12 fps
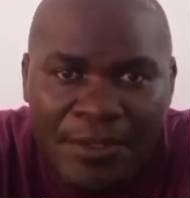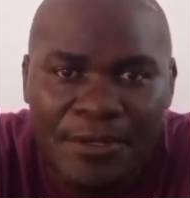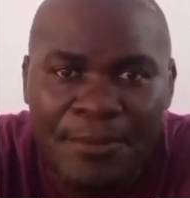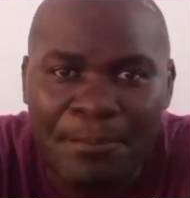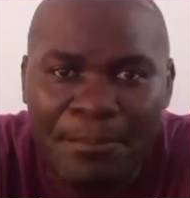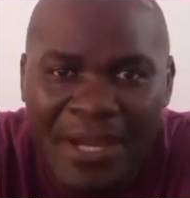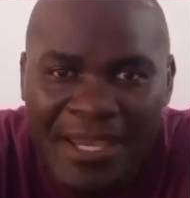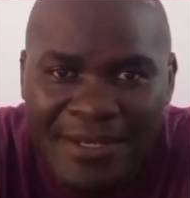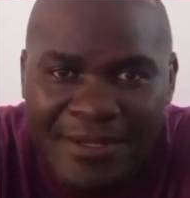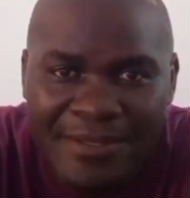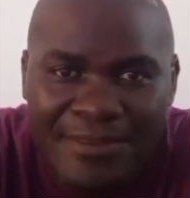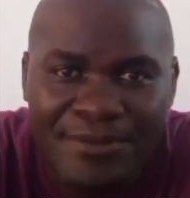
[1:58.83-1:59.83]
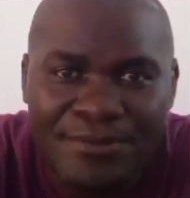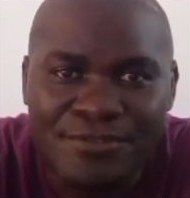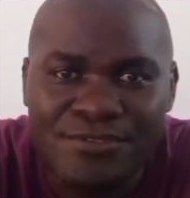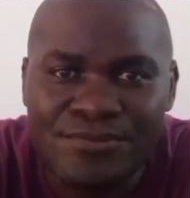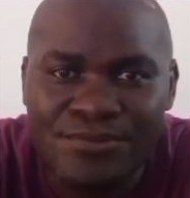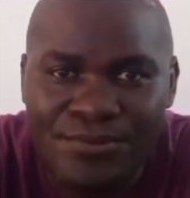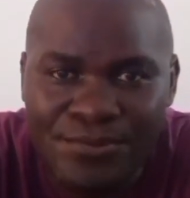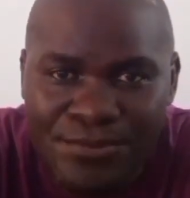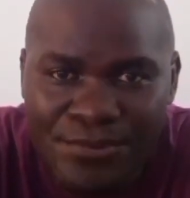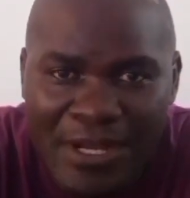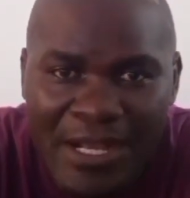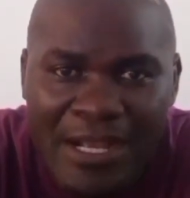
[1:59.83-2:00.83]
remind those
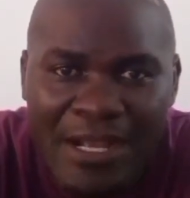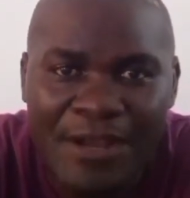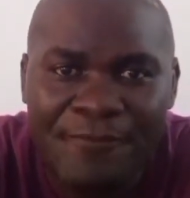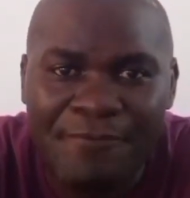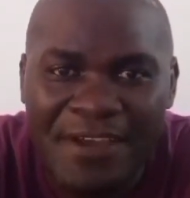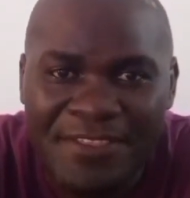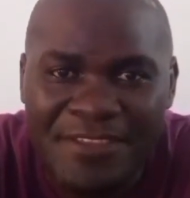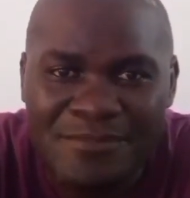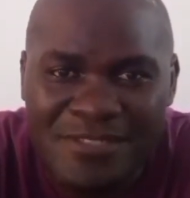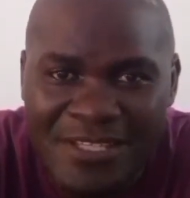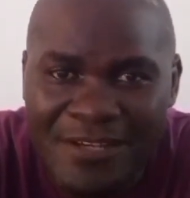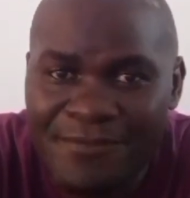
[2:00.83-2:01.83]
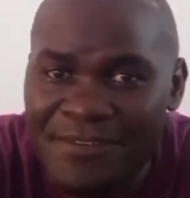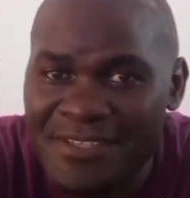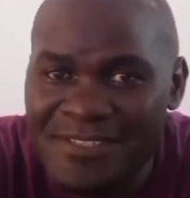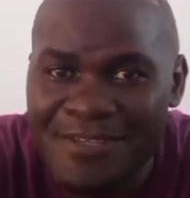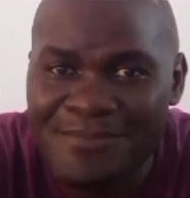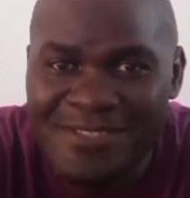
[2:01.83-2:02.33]
who find themselves in the same